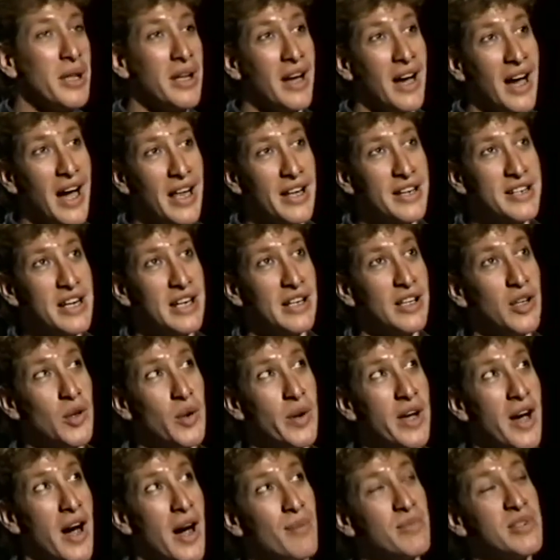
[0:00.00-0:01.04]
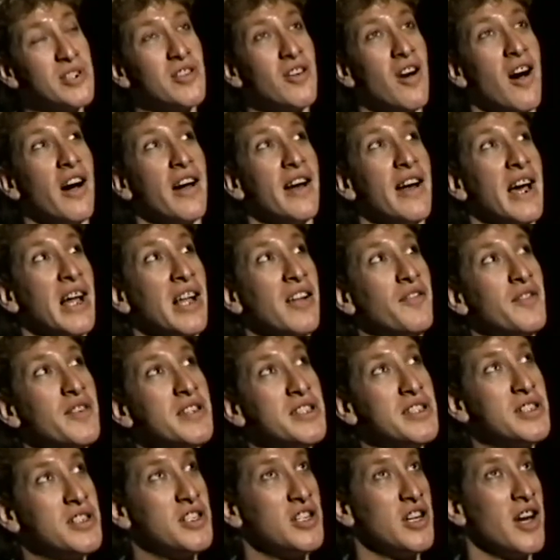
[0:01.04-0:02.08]
Billie Holiday, Louis Armstrong, and Ella
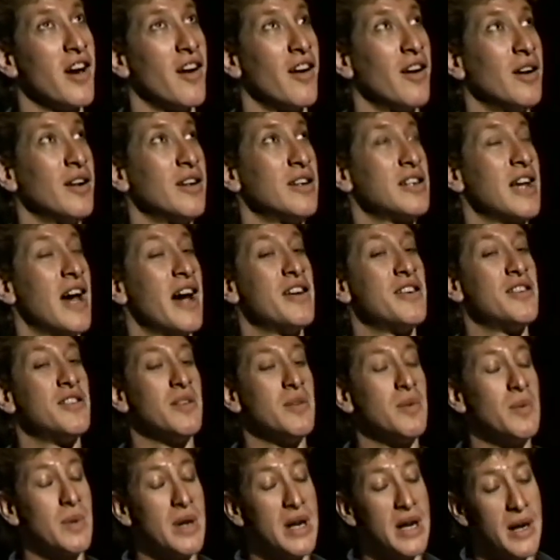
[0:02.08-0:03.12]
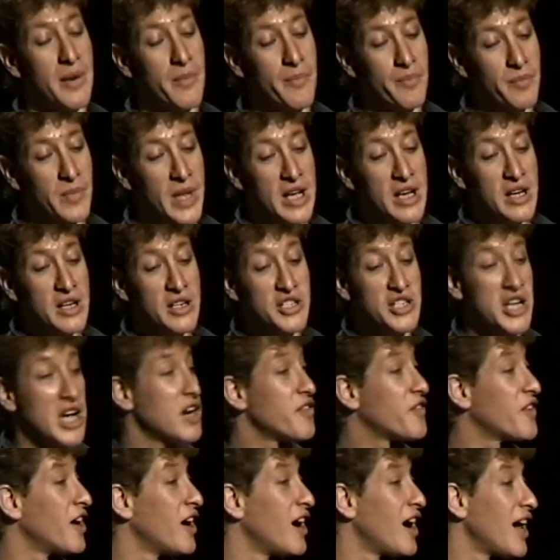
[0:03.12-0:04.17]
Fitzgerald. I do um,
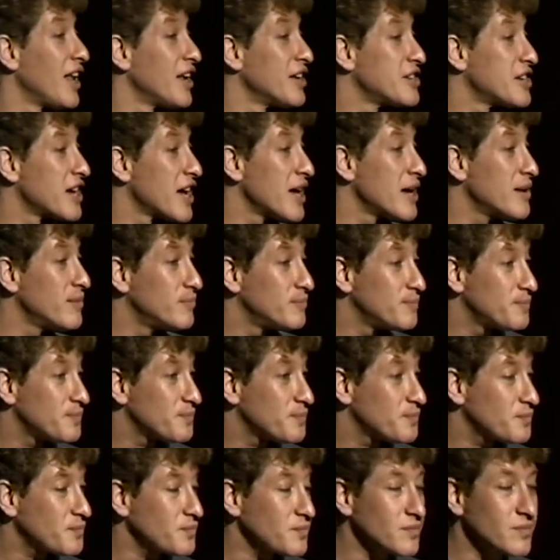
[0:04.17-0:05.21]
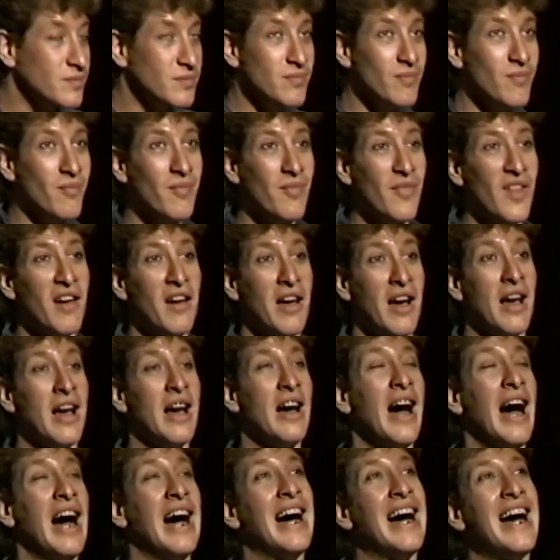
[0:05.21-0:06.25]
Jennifer Holiday.
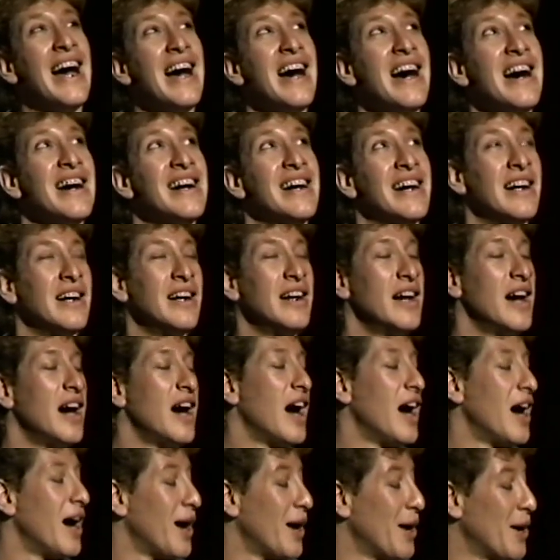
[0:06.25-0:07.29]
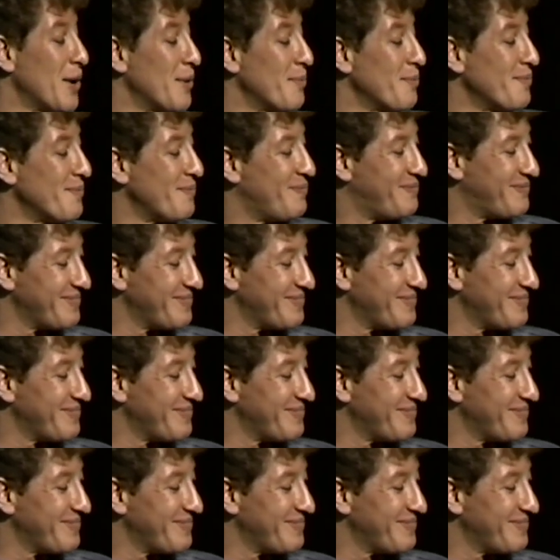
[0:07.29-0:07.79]
Uh-huh. um,